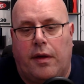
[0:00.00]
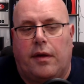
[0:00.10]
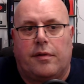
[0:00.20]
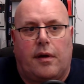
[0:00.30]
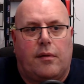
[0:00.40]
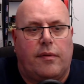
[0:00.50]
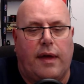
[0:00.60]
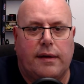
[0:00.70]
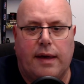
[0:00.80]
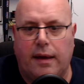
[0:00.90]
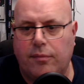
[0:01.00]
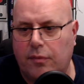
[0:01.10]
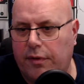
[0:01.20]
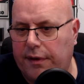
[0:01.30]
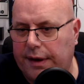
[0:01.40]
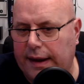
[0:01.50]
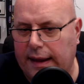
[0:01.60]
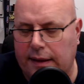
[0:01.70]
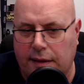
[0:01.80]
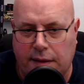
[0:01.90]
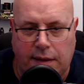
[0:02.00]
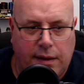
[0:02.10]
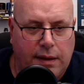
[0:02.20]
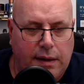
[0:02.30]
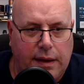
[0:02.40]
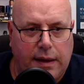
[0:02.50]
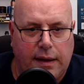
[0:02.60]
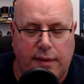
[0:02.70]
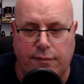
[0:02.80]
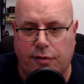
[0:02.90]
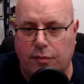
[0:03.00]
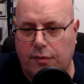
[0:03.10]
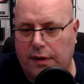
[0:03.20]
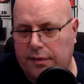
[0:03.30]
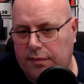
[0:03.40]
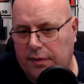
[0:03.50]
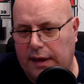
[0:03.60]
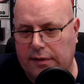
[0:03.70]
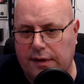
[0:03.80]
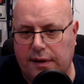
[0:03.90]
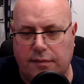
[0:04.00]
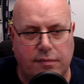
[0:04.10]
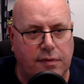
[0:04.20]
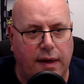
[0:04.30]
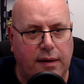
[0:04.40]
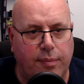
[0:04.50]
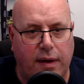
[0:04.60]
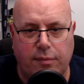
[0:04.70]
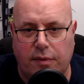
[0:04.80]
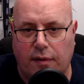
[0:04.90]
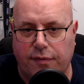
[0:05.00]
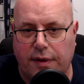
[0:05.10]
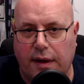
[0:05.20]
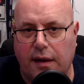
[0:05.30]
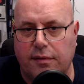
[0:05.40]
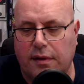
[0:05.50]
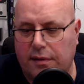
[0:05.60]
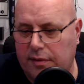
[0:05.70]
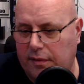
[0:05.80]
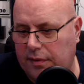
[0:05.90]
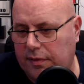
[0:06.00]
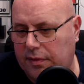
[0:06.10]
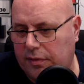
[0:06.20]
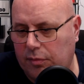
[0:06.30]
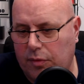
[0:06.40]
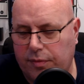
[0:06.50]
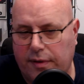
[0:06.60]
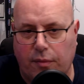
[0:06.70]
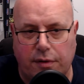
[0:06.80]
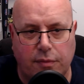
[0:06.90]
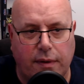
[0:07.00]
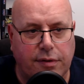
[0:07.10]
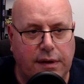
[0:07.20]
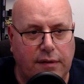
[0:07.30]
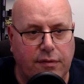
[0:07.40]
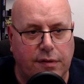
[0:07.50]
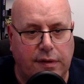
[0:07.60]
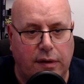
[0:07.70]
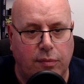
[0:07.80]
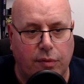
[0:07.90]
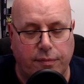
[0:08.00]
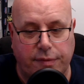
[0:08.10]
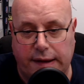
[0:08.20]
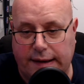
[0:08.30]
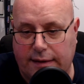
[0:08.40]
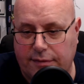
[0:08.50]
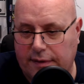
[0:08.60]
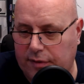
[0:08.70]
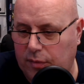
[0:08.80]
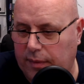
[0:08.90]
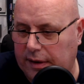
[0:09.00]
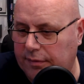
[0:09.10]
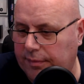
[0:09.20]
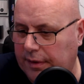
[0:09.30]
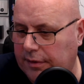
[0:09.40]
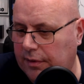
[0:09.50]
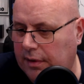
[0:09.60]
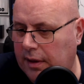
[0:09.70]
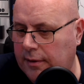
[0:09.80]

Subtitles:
So that came within a day, and then for some reason they actually did take a payment off the card, and so there's SumUp sent one as well. So now I've got two, but you can never have too many of them, can you really?